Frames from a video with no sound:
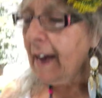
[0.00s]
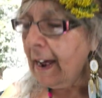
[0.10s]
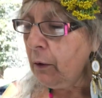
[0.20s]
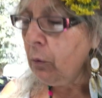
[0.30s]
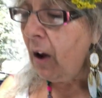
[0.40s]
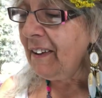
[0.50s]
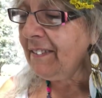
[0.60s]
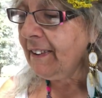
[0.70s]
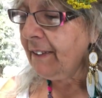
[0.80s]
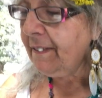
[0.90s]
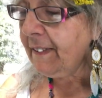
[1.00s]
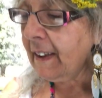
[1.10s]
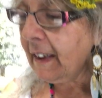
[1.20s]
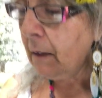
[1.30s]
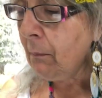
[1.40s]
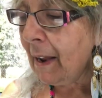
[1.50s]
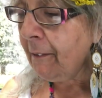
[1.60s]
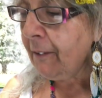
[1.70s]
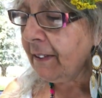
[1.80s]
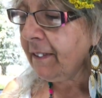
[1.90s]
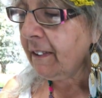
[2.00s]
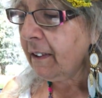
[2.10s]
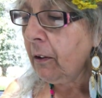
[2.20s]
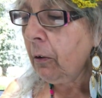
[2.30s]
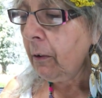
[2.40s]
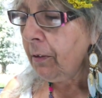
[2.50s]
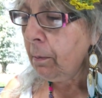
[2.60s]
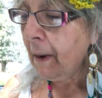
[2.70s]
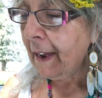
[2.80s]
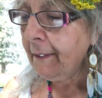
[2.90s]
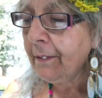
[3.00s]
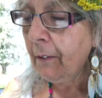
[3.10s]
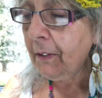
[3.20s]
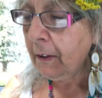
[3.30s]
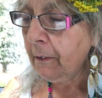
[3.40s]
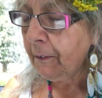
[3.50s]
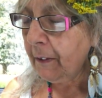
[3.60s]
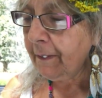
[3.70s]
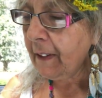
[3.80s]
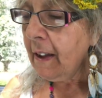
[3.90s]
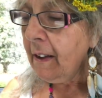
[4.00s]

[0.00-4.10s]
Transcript: and a rising and sinking manifested in all of the planes of the universe.